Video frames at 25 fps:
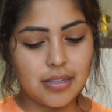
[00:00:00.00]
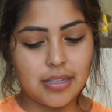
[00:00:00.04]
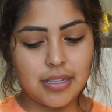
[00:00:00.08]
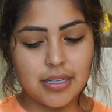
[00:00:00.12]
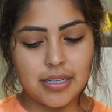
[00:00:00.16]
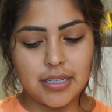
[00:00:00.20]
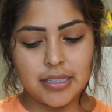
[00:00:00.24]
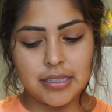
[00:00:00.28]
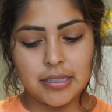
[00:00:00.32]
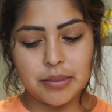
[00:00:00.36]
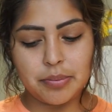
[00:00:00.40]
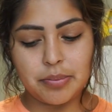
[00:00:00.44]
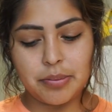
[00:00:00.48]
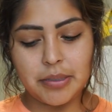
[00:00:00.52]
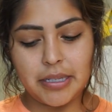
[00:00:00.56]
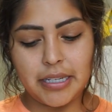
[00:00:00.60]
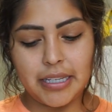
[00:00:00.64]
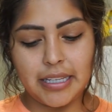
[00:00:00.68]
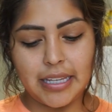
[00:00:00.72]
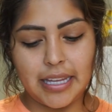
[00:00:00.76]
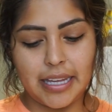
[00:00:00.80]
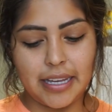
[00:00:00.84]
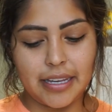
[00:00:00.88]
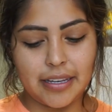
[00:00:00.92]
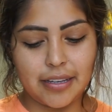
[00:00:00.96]
it's pretty
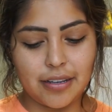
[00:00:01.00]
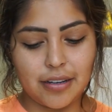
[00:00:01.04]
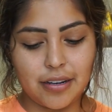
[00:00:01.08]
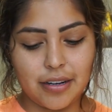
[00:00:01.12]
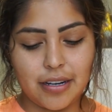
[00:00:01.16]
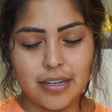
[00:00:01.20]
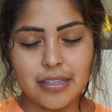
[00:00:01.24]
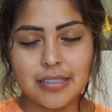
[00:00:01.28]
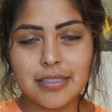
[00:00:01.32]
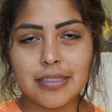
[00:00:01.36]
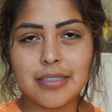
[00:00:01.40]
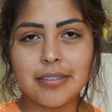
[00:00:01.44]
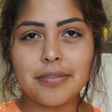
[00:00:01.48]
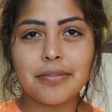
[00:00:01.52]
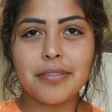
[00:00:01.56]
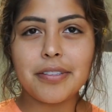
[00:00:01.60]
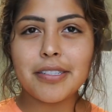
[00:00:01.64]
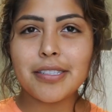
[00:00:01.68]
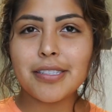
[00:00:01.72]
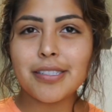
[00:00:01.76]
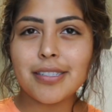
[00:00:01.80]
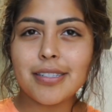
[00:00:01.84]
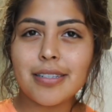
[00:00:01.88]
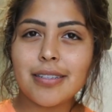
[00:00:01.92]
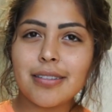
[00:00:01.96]
like cost
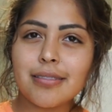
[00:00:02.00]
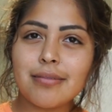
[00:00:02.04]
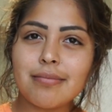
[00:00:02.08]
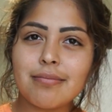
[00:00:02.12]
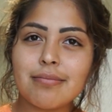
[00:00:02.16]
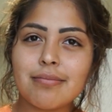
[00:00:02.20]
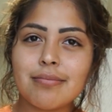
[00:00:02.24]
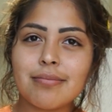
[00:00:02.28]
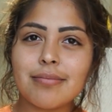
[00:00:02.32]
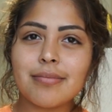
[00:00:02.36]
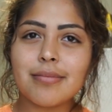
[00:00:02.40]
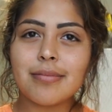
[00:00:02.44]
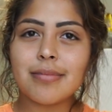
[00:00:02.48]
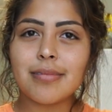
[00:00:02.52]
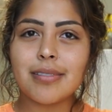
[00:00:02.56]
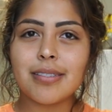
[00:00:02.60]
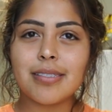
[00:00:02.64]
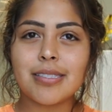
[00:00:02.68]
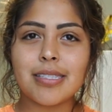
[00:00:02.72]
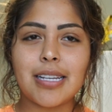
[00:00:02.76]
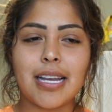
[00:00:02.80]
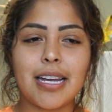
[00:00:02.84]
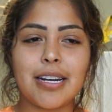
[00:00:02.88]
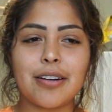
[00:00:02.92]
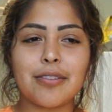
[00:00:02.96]
efficient.
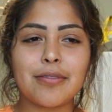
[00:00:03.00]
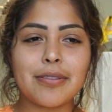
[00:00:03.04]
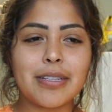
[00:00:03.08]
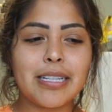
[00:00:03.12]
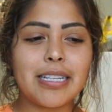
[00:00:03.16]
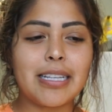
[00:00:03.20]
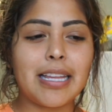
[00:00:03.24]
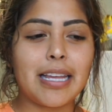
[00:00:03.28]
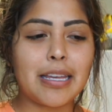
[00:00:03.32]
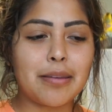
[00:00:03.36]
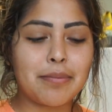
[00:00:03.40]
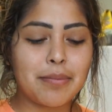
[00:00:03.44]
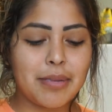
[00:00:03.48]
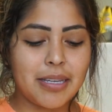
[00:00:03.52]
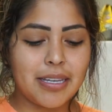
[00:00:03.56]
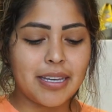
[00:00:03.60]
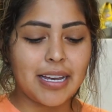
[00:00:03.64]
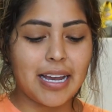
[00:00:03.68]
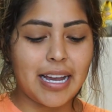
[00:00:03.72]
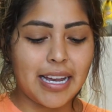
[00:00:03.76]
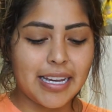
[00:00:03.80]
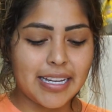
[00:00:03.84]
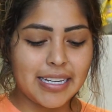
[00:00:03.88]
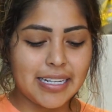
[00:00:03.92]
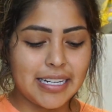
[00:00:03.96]
I don't really like meat.
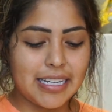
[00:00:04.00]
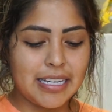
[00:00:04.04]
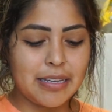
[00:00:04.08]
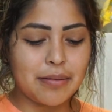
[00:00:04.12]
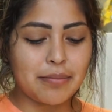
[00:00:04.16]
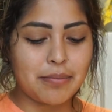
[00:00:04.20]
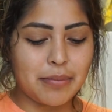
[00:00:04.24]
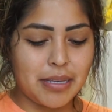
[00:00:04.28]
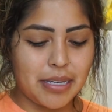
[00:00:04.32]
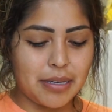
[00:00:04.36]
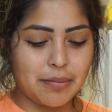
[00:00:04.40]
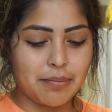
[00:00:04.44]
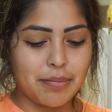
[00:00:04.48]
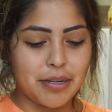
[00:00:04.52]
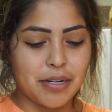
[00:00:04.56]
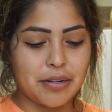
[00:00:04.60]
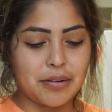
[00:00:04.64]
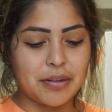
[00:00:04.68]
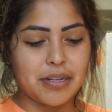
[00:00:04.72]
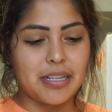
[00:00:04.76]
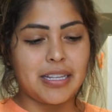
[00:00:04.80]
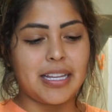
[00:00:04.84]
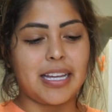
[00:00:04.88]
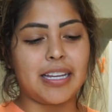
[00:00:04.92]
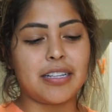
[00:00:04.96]
I can eat meat, but
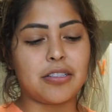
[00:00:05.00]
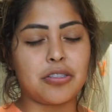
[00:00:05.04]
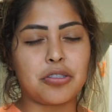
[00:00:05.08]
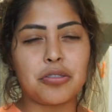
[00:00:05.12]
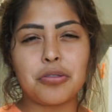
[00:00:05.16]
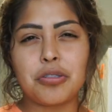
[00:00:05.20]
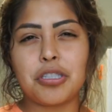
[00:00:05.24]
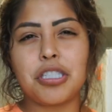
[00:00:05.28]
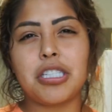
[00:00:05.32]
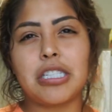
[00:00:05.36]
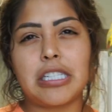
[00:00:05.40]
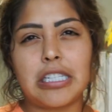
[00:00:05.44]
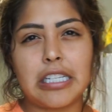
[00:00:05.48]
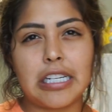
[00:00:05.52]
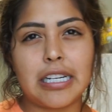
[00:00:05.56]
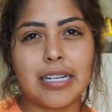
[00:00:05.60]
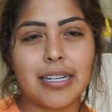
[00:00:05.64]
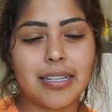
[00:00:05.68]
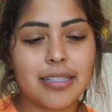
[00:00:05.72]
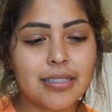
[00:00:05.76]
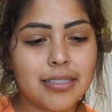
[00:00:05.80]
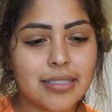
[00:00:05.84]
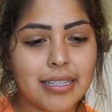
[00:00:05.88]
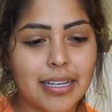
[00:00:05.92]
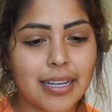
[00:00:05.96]
only like 2 chicken
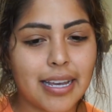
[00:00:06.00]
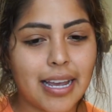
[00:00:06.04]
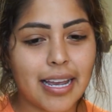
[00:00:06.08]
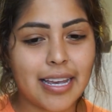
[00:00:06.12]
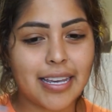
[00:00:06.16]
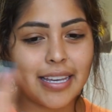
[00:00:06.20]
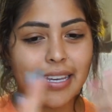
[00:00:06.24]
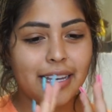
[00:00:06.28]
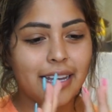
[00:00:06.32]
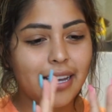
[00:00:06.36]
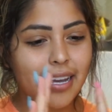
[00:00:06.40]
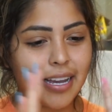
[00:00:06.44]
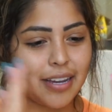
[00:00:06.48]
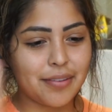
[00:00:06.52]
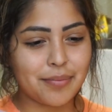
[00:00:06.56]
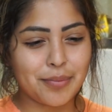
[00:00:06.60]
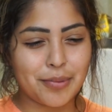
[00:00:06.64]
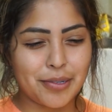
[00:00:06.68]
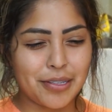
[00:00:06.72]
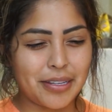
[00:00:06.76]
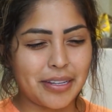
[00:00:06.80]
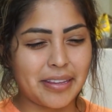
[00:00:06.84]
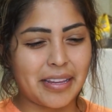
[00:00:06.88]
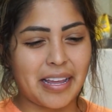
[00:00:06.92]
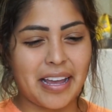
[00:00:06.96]
nuggets. Like I can't have
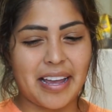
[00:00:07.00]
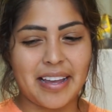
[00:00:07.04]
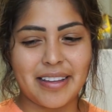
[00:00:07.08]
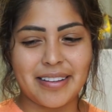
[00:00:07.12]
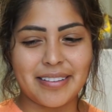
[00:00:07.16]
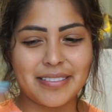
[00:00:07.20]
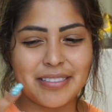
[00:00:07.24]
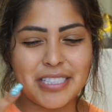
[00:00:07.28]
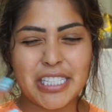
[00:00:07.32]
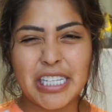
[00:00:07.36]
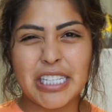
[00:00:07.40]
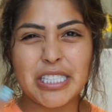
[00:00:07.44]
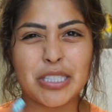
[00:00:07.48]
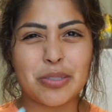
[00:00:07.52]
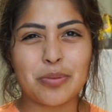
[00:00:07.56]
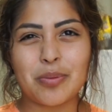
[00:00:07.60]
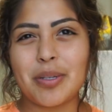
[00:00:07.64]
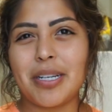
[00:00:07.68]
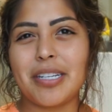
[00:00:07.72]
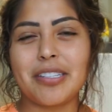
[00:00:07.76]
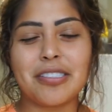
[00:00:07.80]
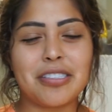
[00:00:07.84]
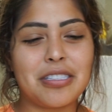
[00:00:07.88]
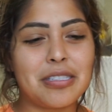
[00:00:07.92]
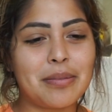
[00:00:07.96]
more than that. It tastes
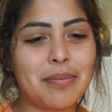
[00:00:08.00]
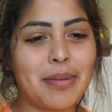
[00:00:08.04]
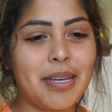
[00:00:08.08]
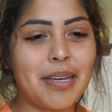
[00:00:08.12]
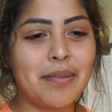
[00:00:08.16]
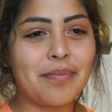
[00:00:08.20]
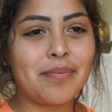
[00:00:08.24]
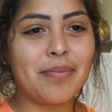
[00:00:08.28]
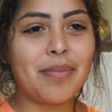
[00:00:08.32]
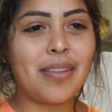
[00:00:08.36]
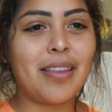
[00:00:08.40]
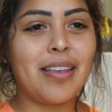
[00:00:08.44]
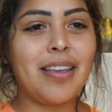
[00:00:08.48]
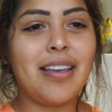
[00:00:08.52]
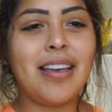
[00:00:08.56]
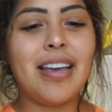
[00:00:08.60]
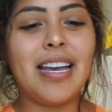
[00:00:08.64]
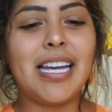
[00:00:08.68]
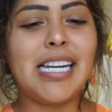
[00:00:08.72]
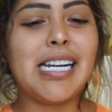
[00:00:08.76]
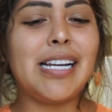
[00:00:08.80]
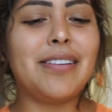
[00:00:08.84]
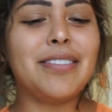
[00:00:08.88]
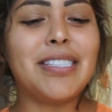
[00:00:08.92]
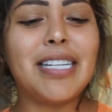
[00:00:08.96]
weird to me.
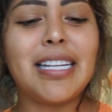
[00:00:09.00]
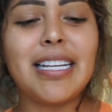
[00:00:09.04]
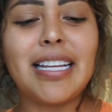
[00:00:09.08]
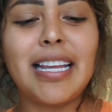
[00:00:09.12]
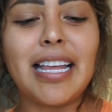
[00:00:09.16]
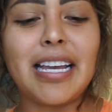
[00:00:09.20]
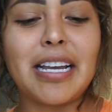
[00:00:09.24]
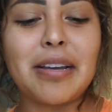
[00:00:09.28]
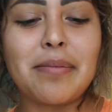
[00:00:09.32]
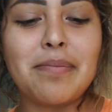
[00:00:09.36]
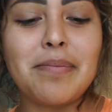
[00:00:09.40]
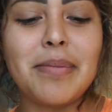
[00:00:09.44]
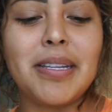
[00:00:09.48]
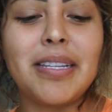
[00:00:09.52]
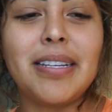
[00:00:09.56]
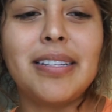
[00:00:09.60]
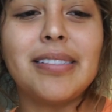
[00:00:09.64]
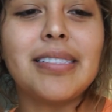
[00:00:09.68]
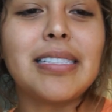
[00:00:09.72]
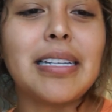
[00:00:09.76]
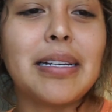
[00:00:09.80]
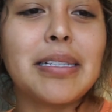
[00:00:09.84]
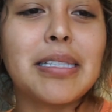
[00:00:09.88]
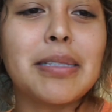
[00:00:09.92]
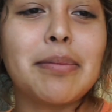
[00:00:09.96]
And I've said it like a million
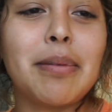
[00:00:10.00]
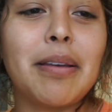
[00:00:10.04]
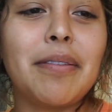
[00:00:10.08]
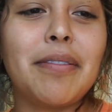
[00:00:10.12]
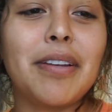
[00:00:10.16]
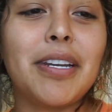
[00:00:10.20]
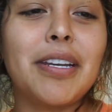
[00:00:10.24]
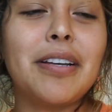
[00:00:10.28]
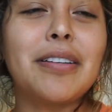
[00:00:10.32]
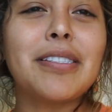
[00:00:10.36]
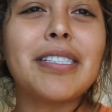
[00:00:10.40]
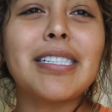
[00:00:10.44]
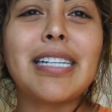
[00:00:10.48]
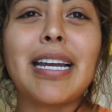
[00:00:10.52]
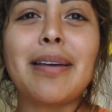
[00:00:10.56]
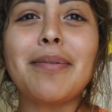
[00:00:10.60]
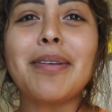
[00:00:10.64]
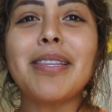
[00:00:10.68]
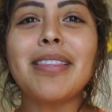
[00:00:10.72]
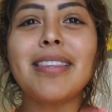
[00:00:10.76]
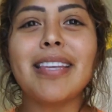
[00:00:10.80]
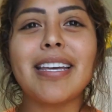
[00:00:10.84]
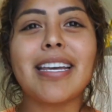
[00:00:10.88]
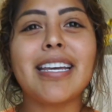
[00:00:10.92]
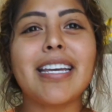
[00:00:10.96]
times in my videos, and I've
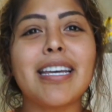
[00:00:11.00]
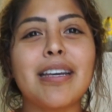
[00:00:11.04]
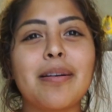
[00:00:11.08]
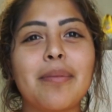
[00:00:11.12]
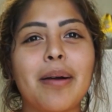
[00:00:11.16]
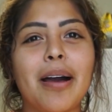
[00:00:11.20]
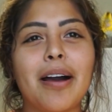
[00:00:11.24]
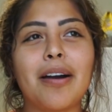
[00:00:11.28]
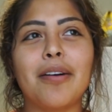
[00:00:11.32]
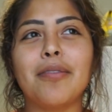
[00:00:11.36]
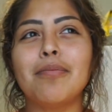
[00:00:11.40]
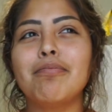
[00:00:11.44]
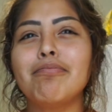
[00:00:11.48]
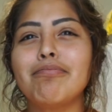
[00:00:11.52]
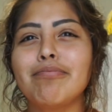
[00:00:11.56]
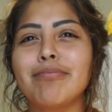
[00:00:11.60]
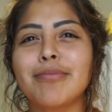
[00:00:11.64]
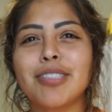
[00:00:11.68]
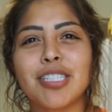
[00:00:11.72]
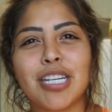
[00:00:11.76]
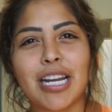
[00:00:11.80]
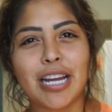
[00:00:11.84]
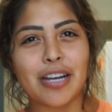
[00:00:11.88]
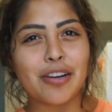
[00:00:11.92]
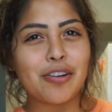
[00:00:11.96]
been thinking about,
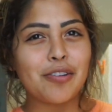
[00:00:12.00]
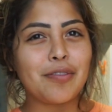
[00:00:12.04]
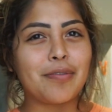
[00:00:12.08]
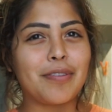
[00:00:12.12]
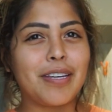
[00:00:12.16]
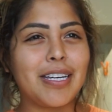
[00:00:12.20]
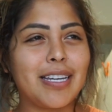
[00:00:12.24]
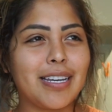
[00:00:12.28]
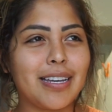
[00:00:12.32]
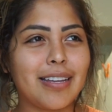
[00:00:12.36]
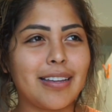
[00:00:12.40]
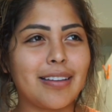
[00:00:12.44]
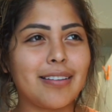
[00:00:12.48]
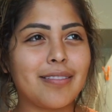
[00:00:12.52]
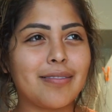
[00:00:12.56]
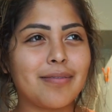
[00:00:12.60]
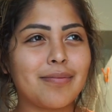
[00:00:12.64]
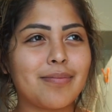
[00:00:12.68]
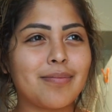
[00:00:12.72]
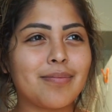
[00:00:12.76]
should I go vegan?